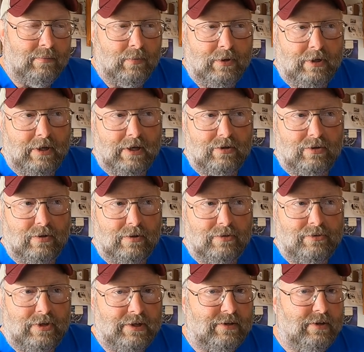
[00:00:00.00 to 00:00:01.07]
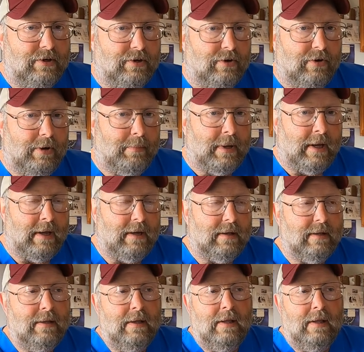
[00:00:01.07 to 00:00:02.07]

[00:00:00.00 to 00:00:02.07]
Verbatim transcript: When you get to a 60 degree bank,